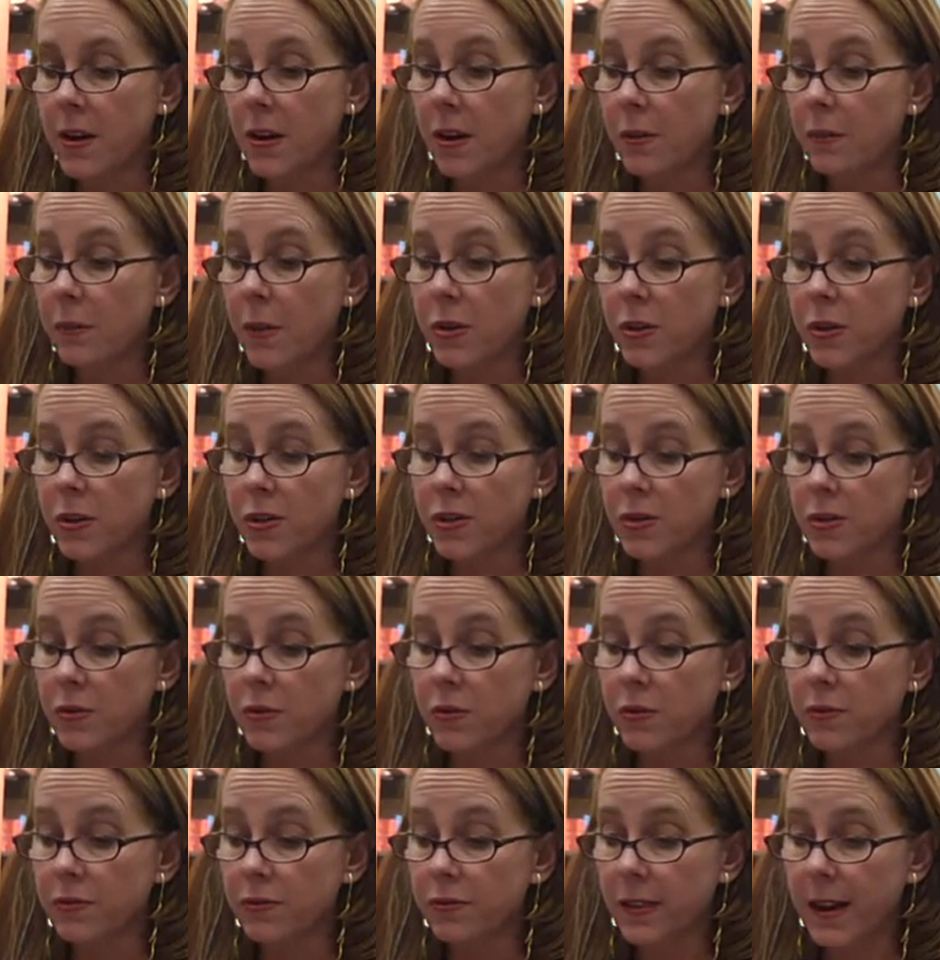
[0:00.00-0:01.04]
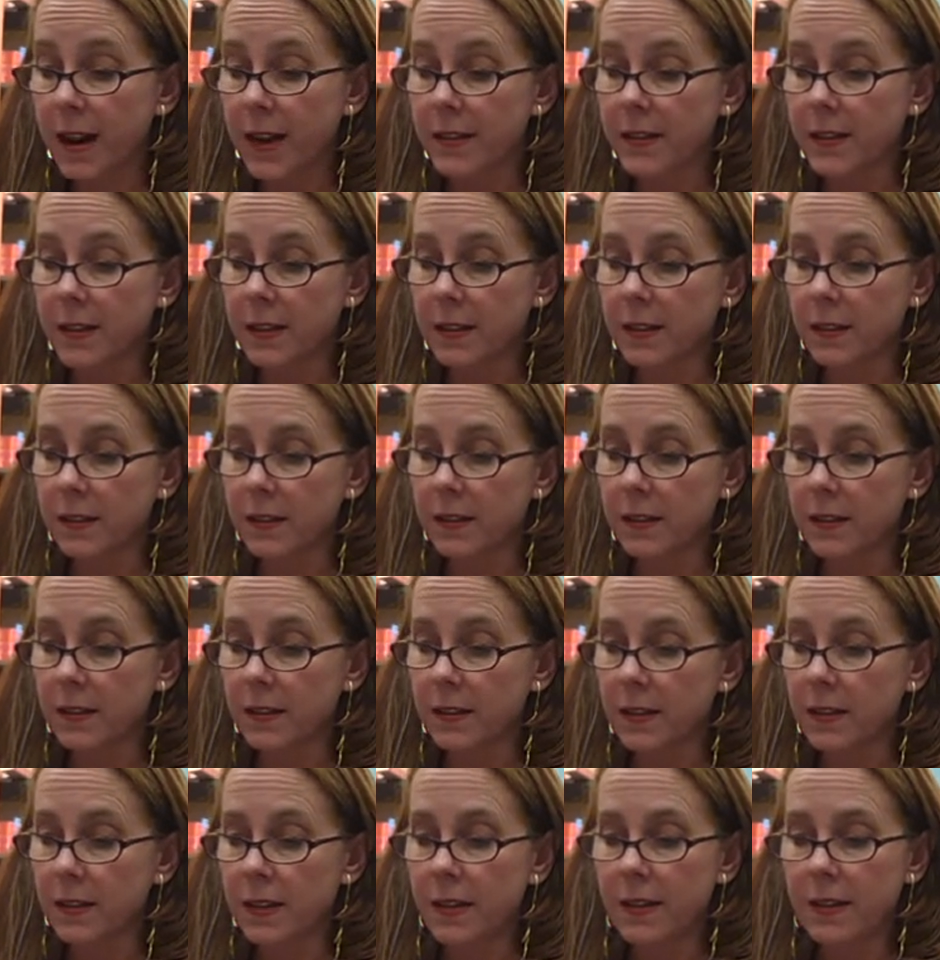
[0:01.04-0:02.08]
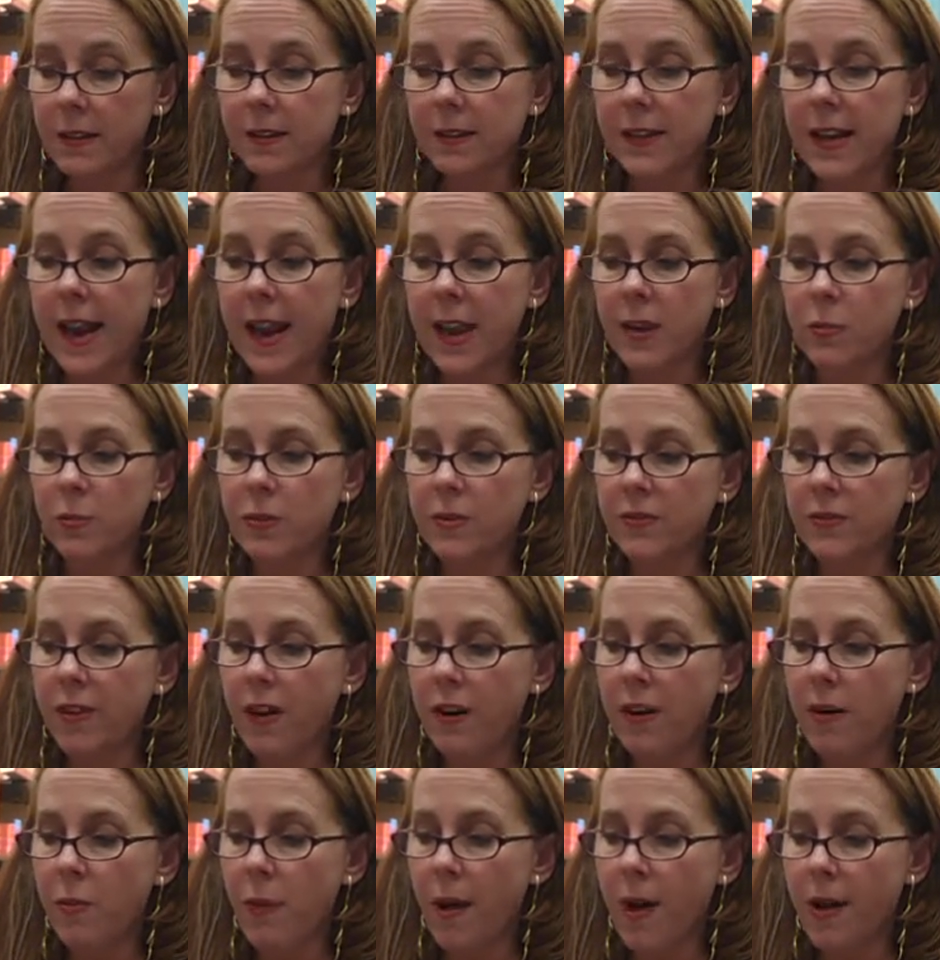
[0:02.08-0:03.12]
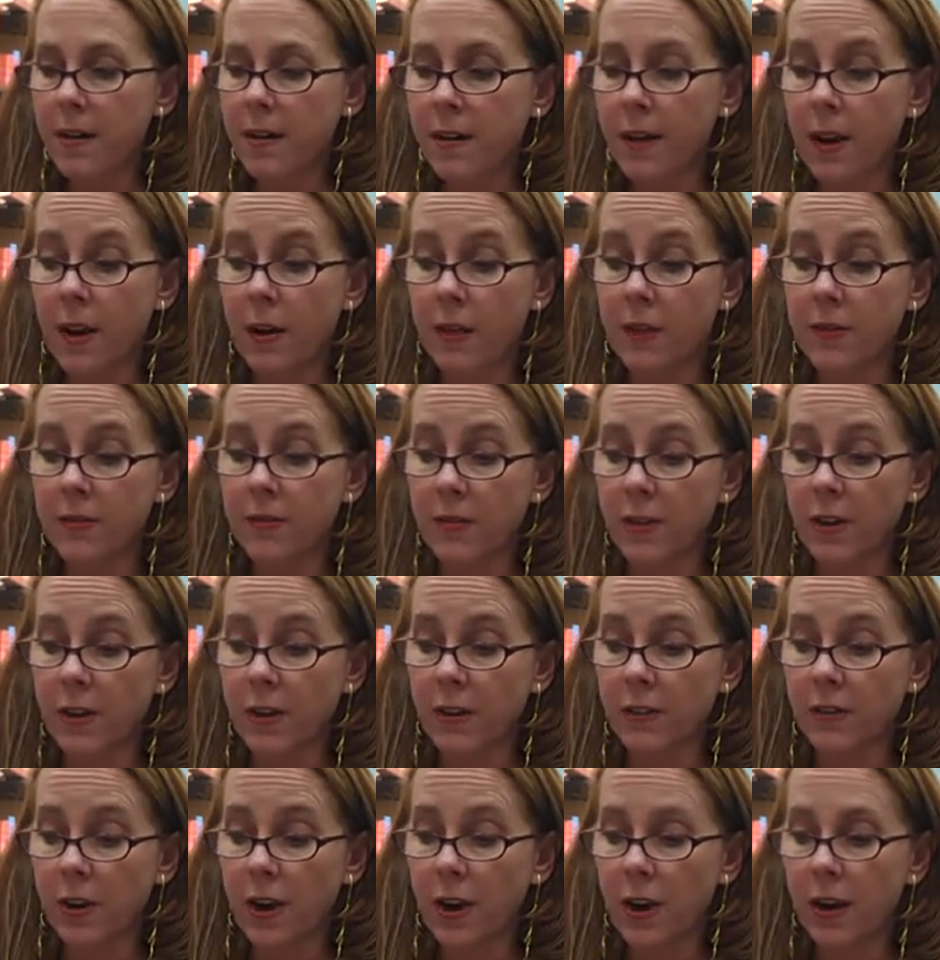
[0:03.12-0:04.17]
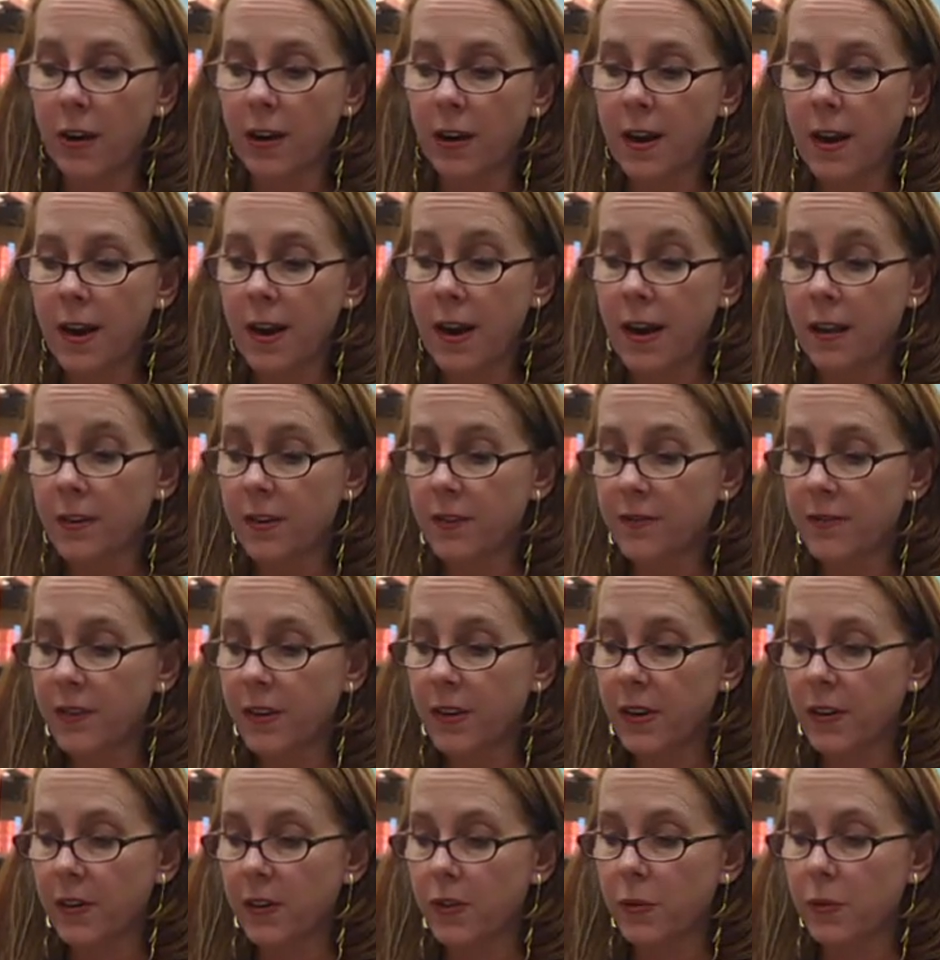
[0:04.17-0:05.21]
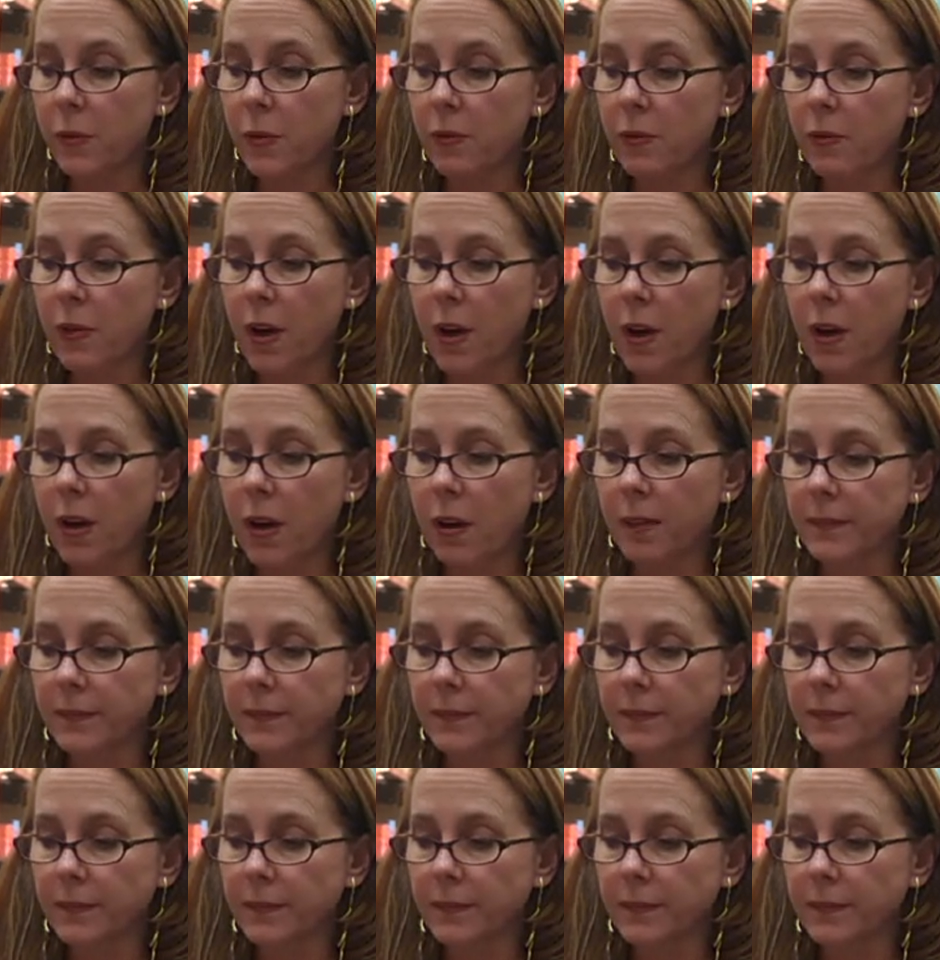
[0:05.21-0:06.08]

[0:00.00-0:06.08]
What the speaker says: Her motions grew frantic. The sand was very wet now and very dark, and her fingers were raw.